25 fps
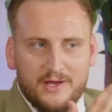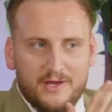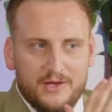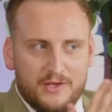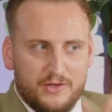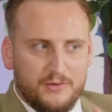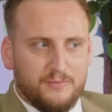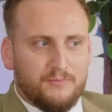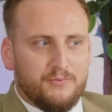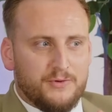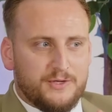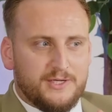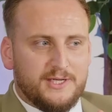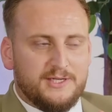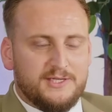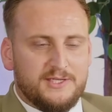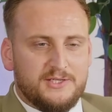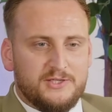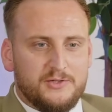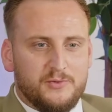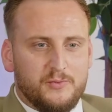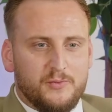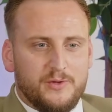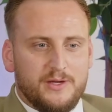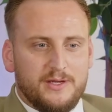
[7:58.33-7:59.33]
you're predicted
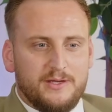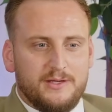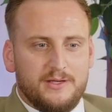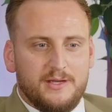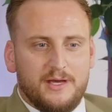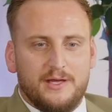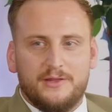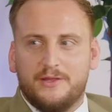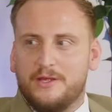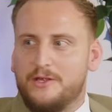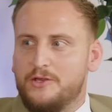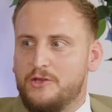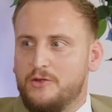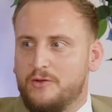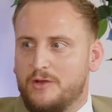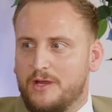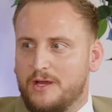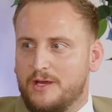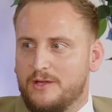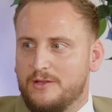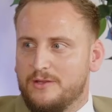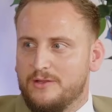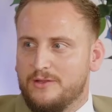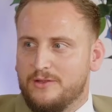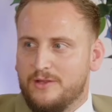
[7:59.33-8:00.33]
to win and then you
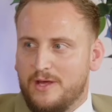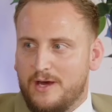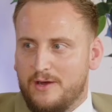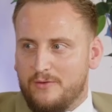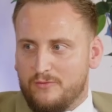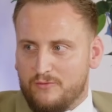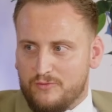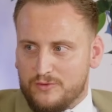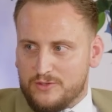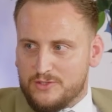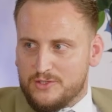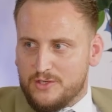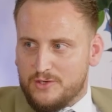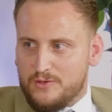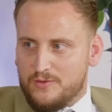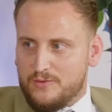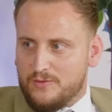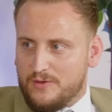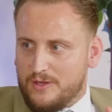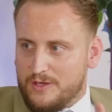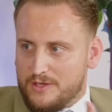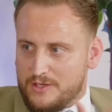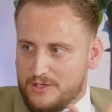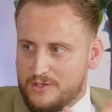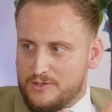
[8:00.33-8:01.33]
get that result.
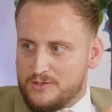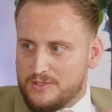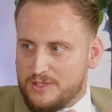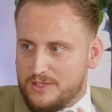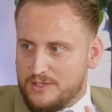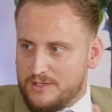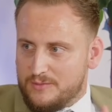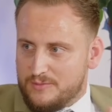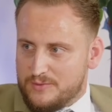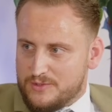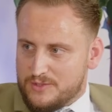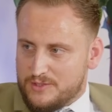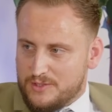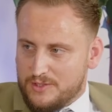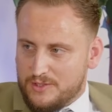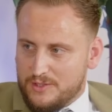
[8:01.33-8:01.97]
Like you said, it was the, the